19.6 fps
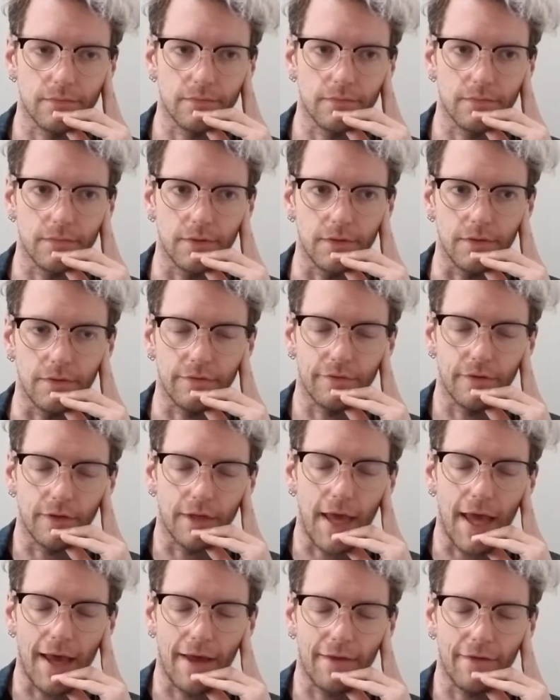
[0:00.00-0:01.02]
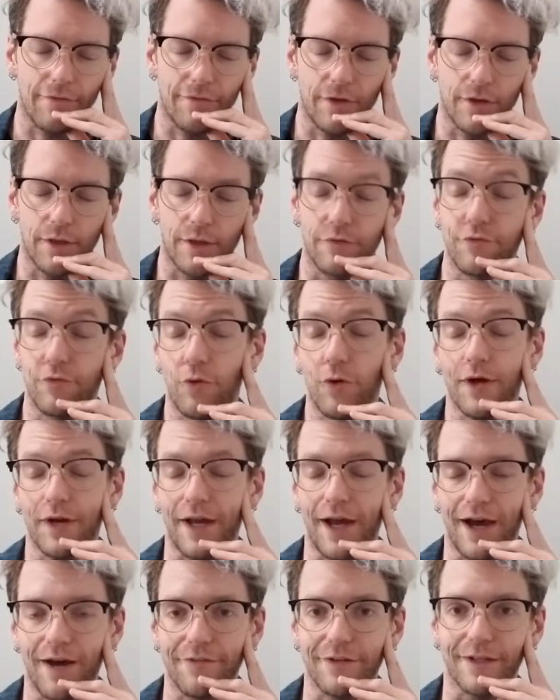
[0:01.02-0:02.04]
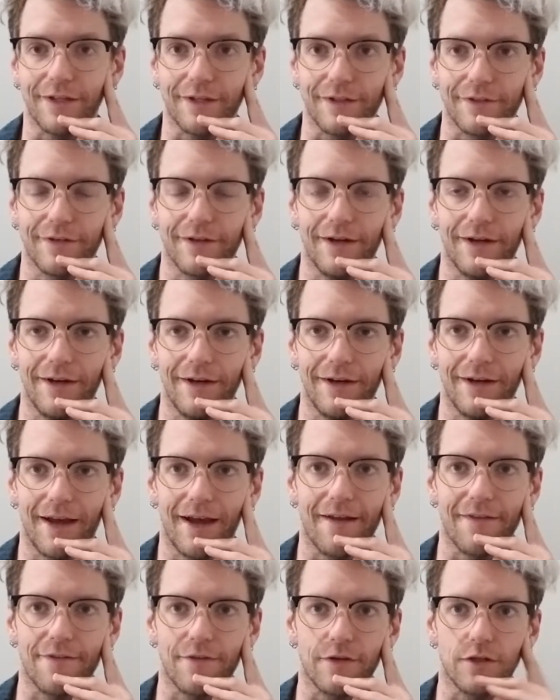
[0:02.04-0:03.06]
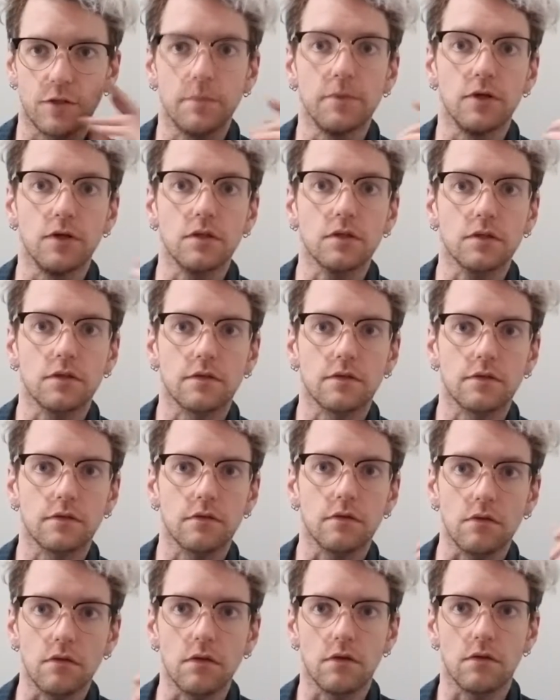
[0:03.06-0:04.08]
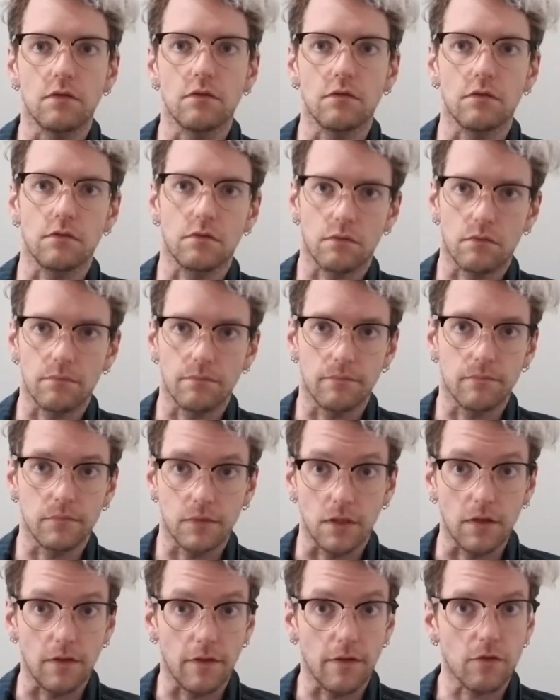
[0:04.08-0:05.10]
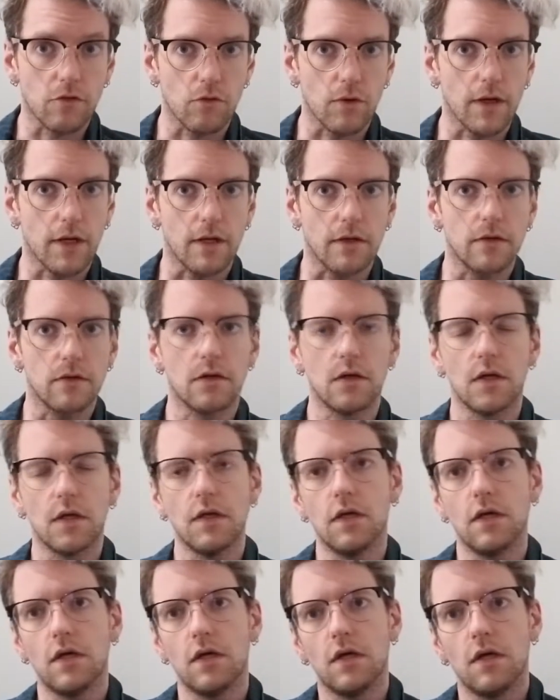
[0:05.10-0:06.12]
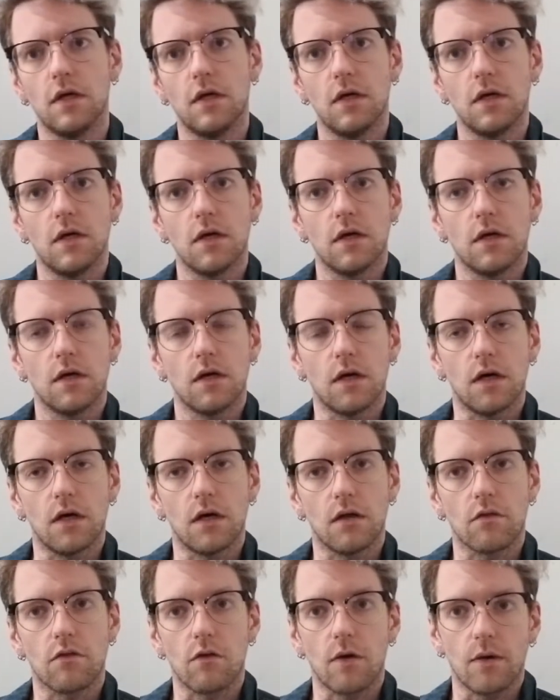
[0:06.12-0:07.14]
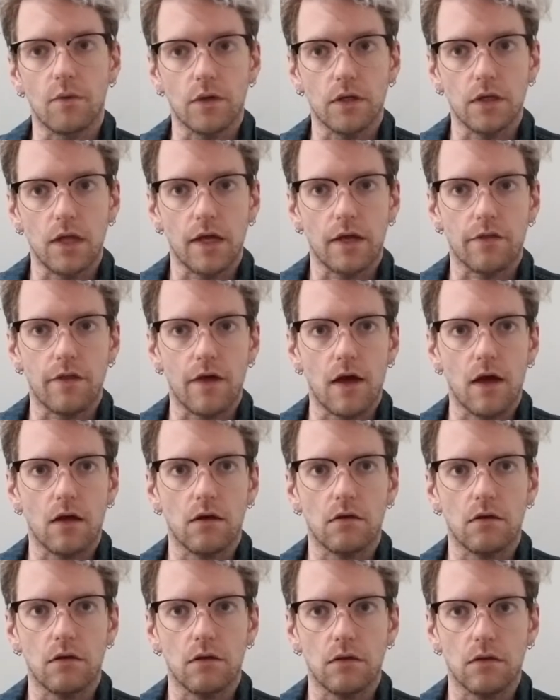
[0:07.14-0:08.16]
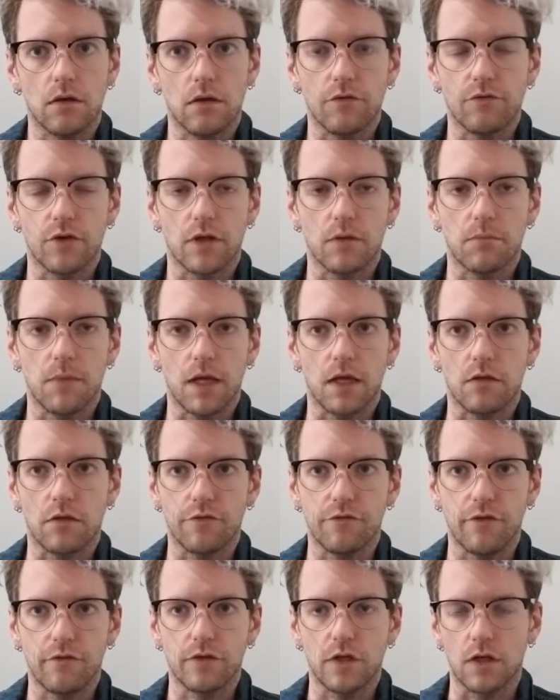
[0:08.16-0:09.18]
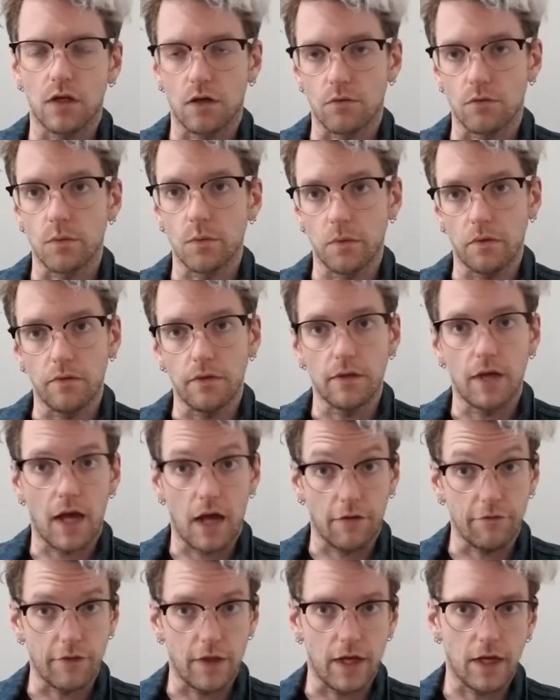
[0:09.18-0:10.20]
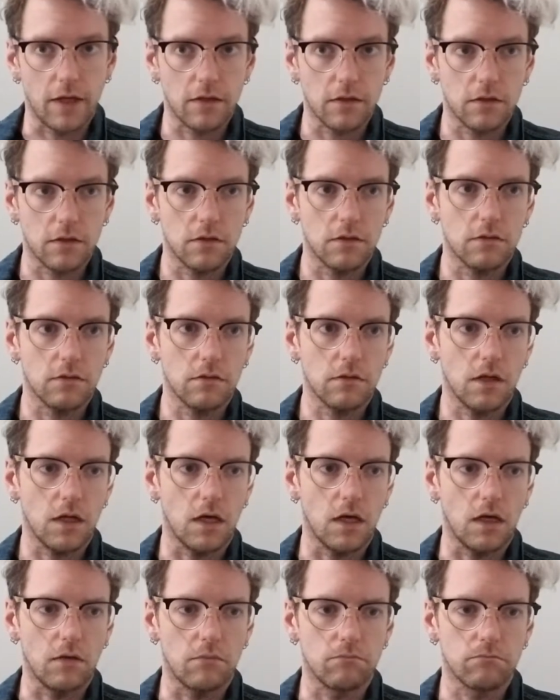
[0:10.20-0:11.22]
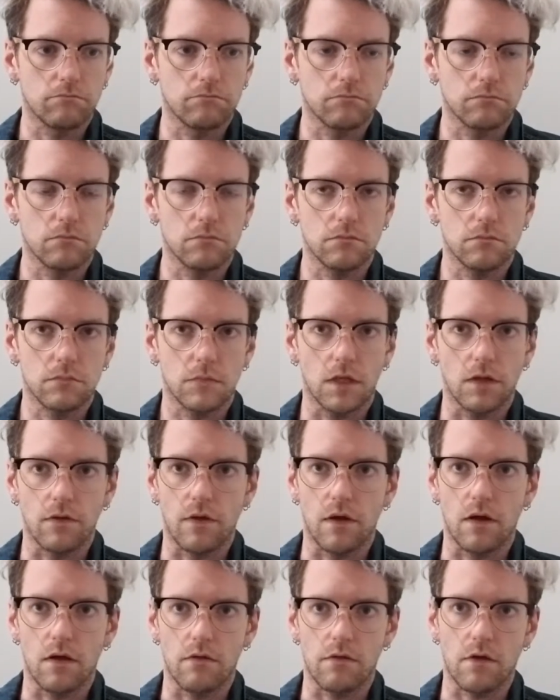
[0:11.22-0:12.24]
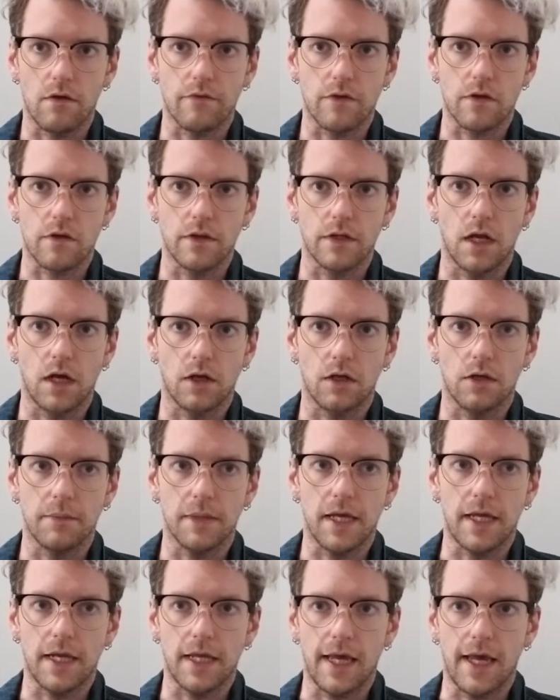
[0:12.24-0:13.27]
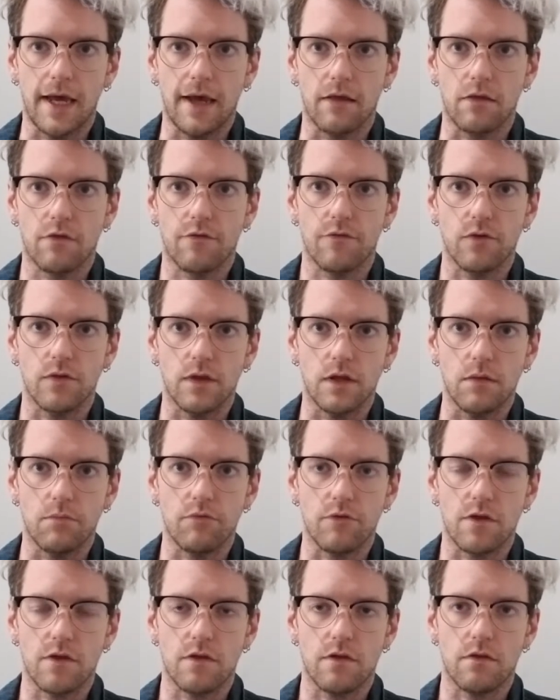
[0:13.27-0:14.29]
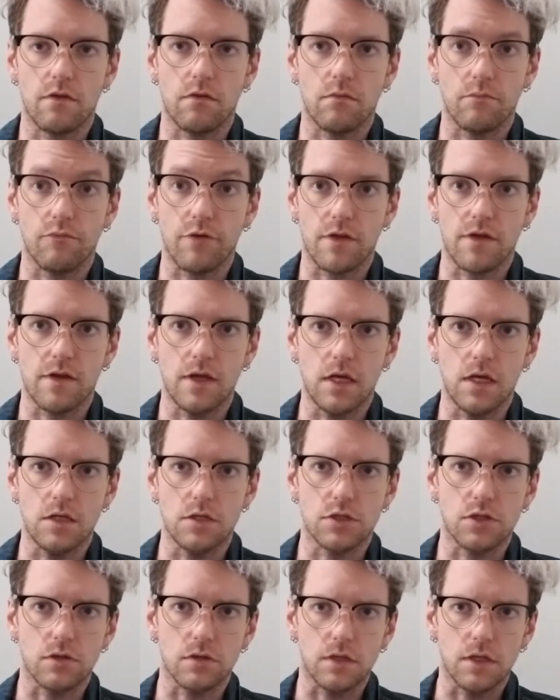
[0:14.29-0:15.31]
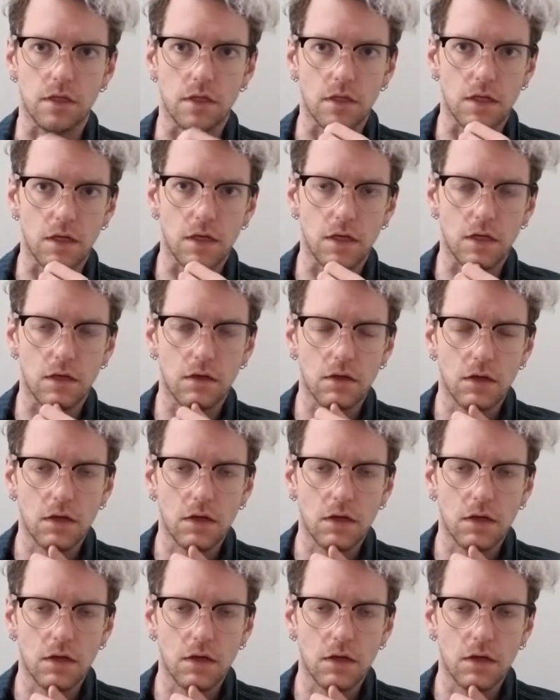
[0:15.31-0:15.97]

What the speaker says: if you can avoid having ads on your books, it's that's great. So I would like that. If we can make it to 1,500, we'll have that. That is obviously not going to be any ads for the prestige or the